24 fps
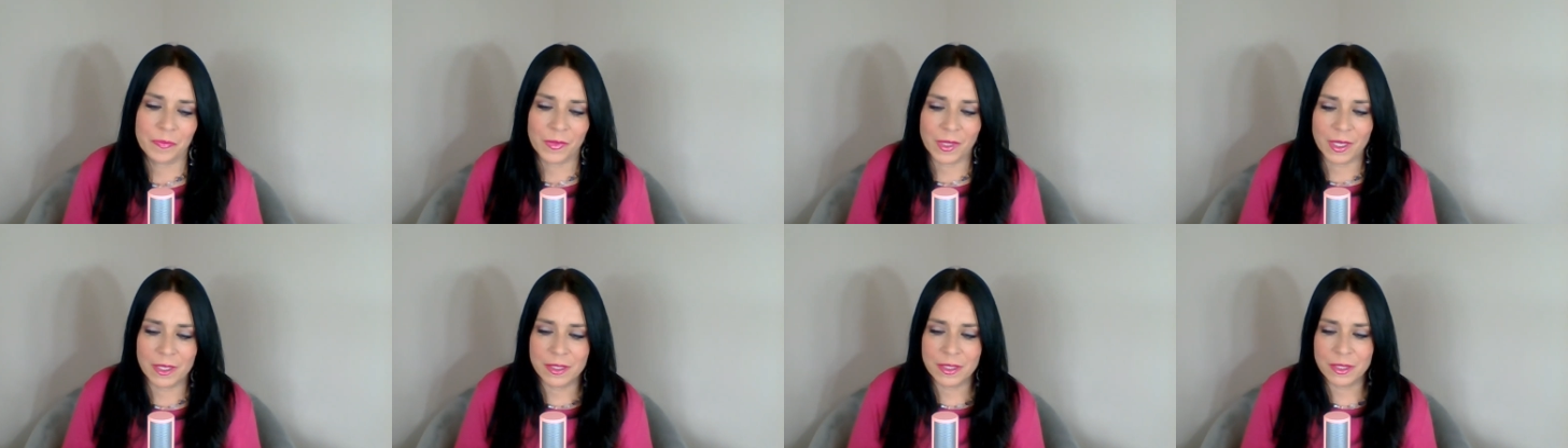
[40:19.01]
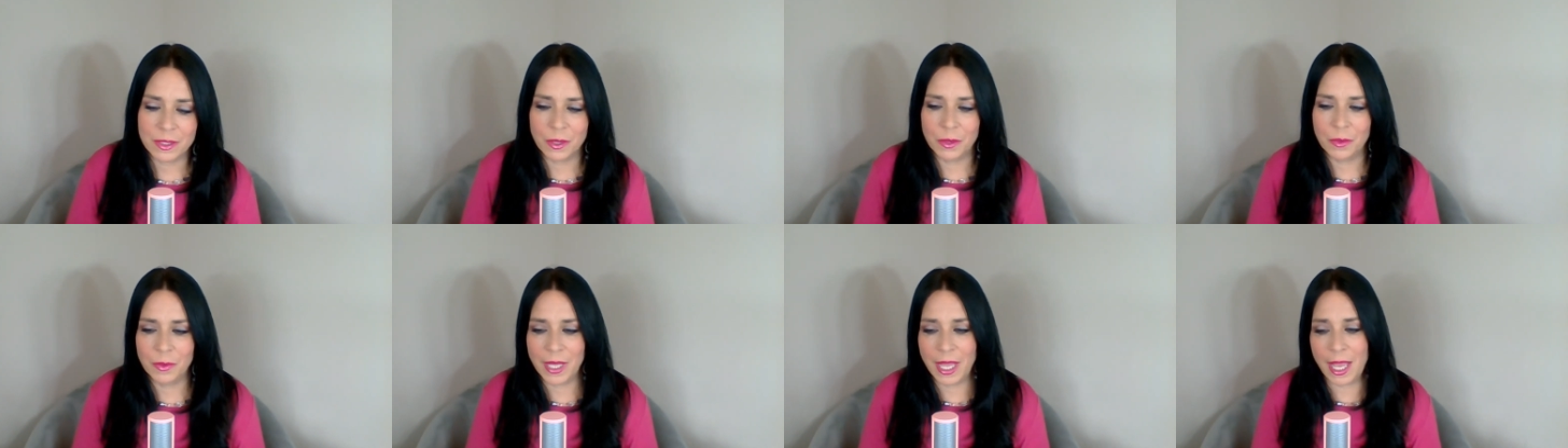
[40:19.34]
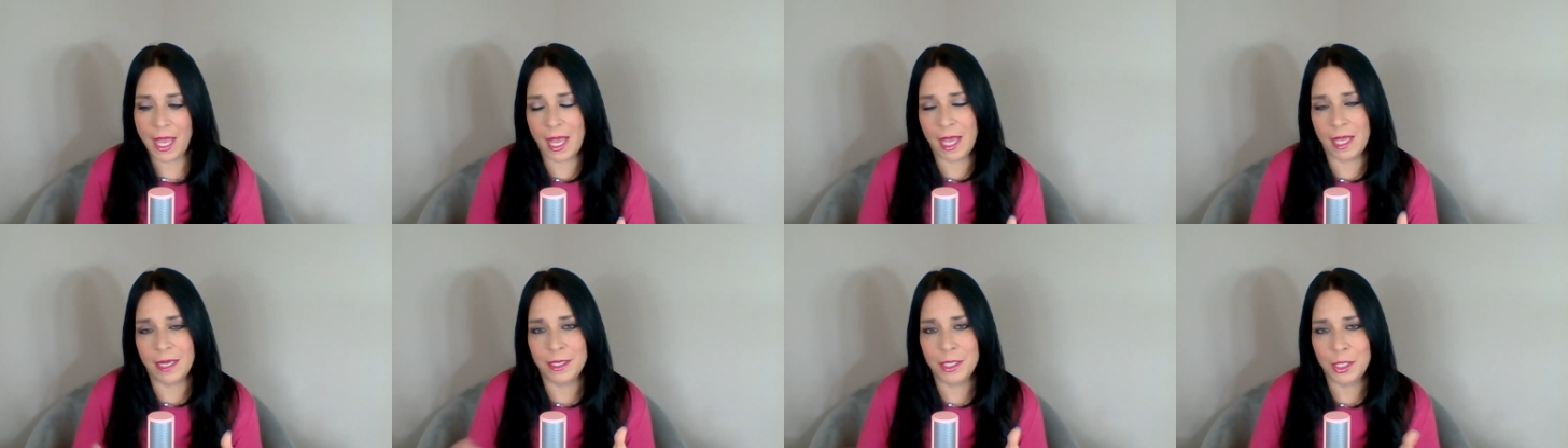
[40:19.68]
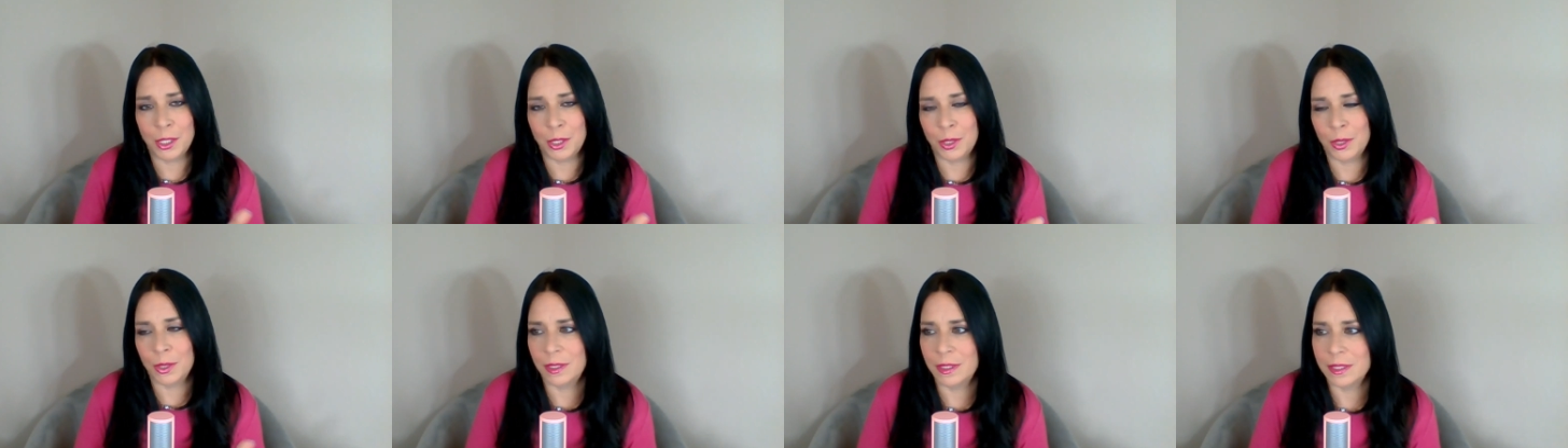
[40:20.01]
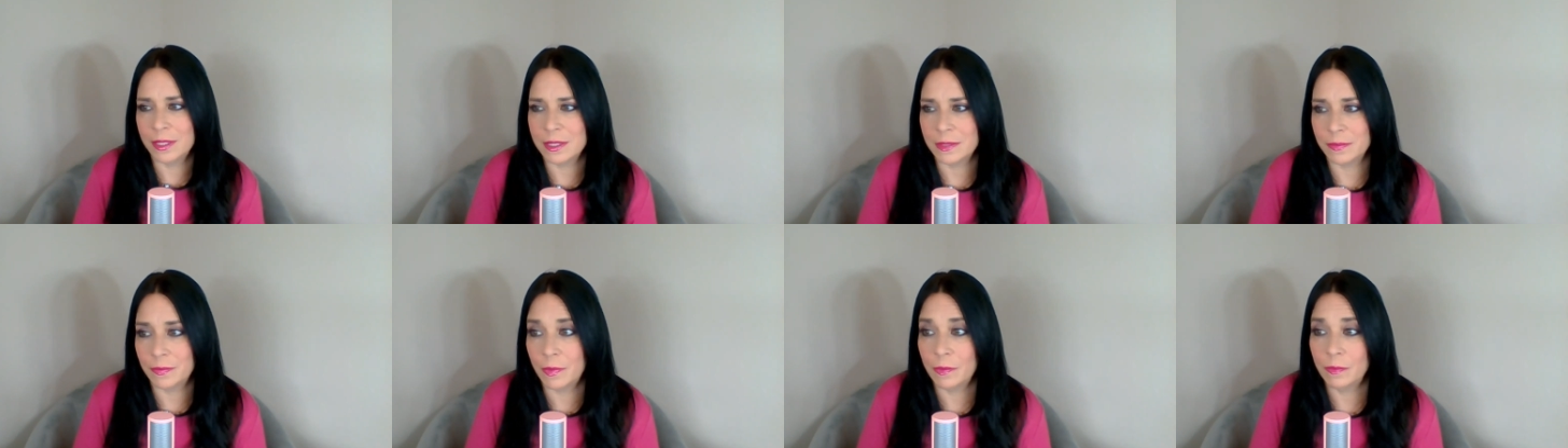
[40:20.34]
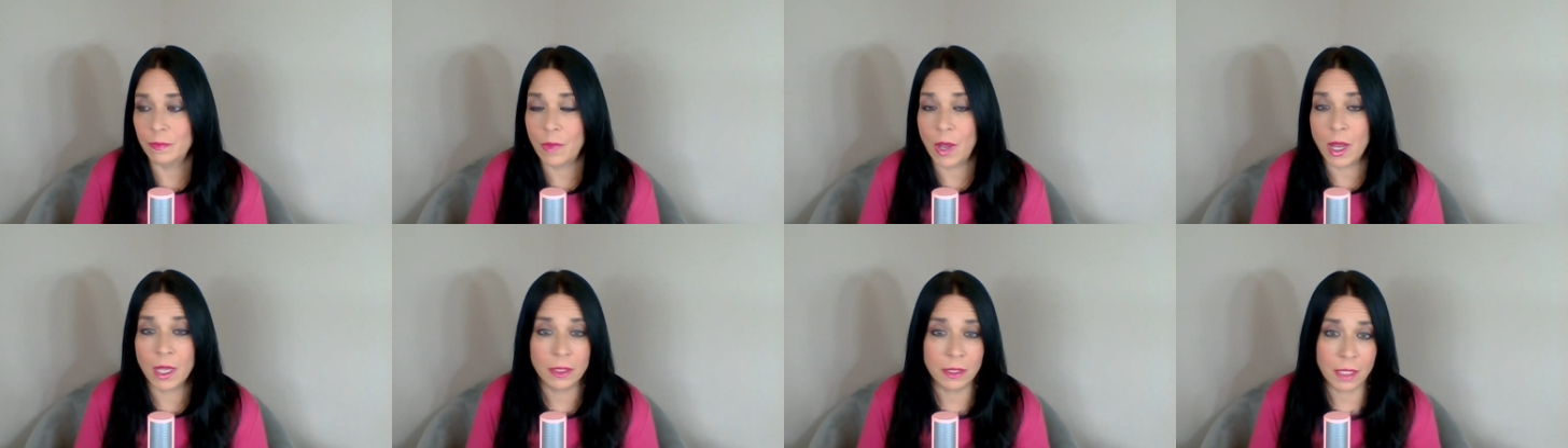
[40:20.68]
So we had, this
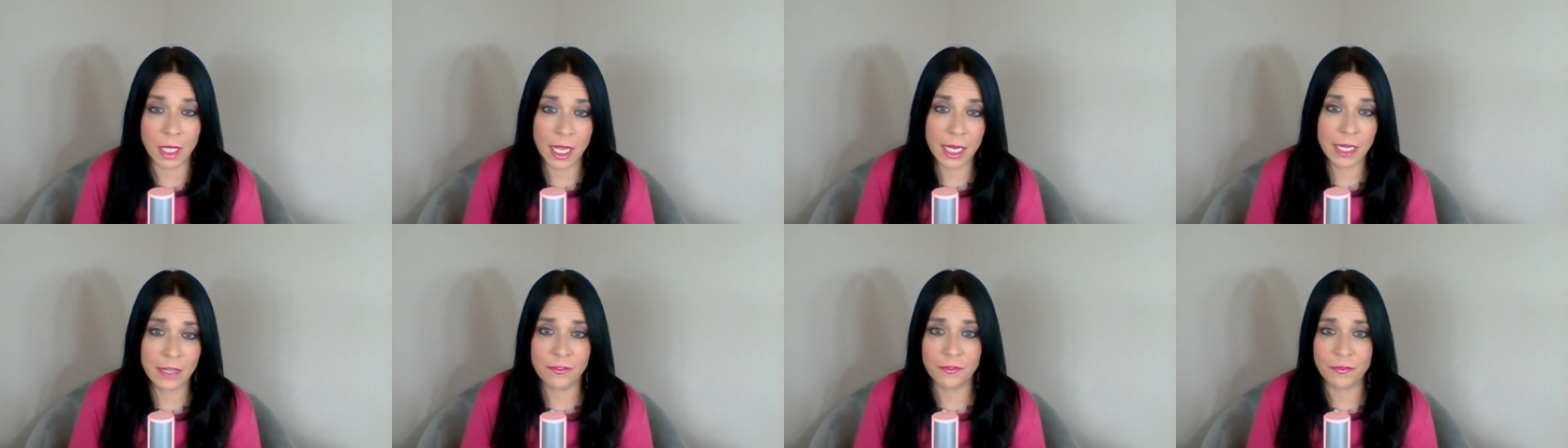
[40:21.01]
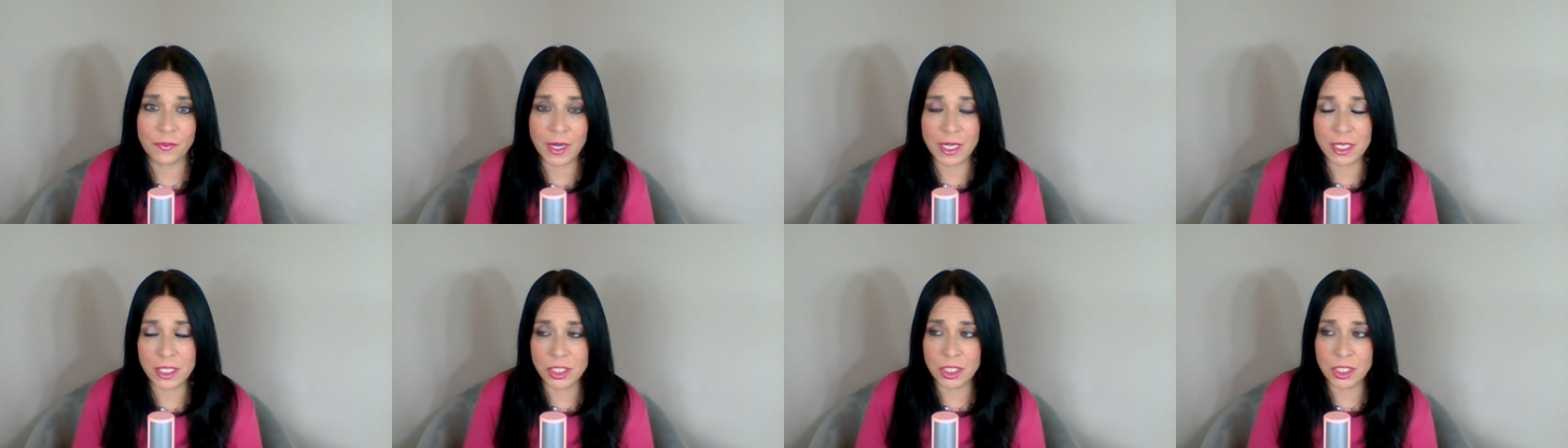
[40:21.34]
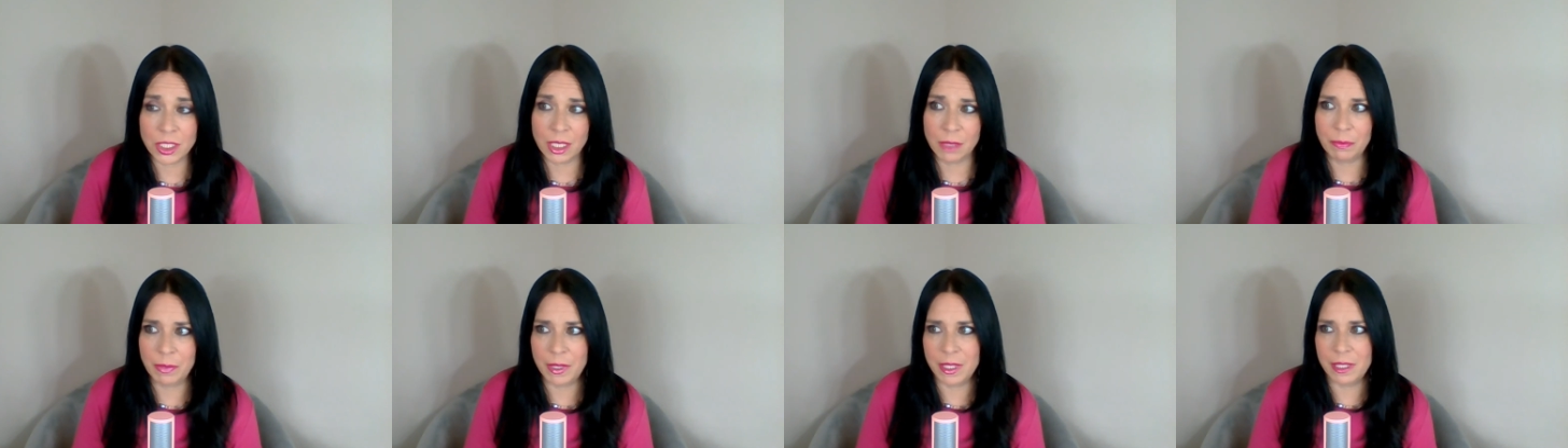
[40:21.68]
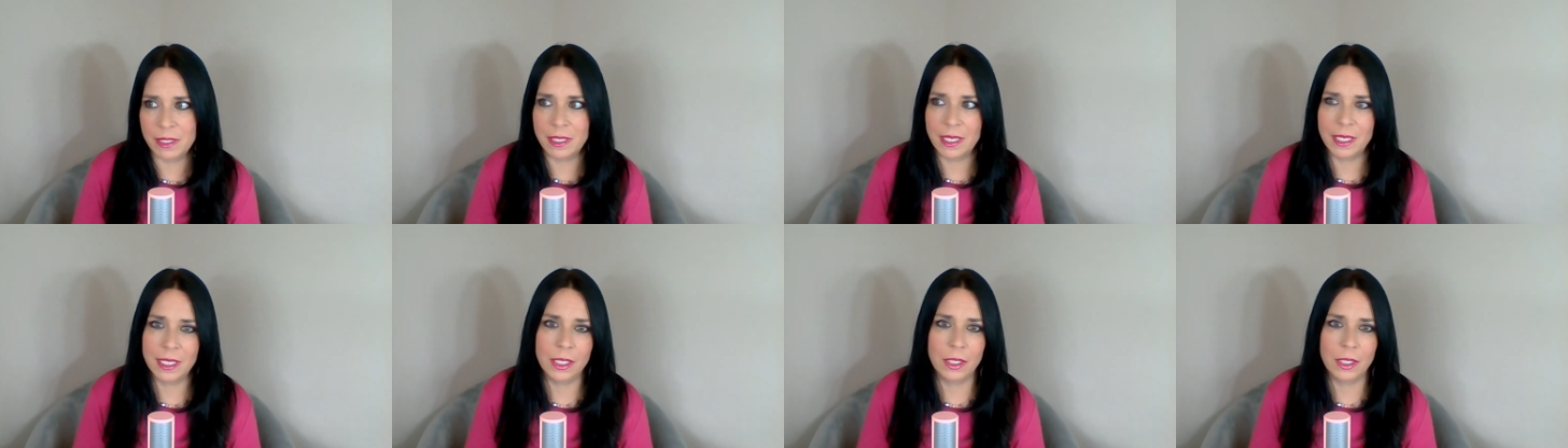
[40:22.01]
online friendship, and,